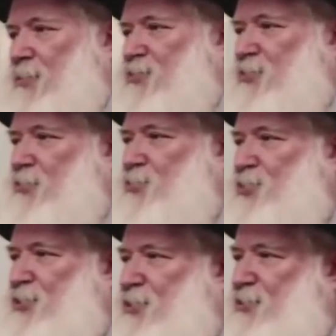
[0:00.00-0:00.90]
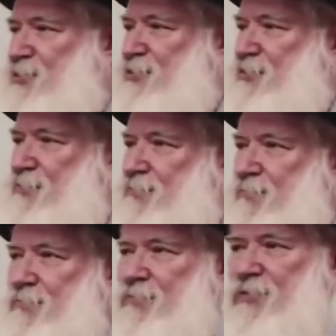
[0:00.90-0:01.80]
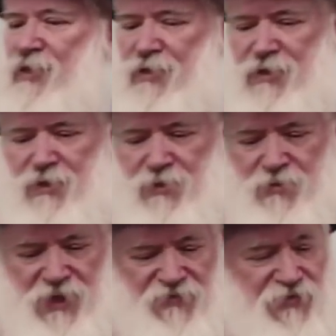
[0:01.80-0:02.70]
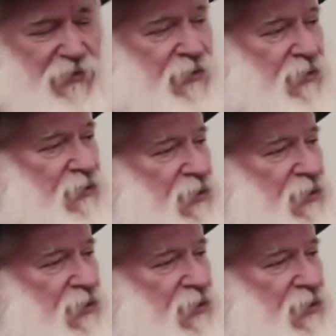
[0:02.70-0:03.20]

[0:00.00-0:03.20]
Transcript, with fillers: the solution is we have to learn a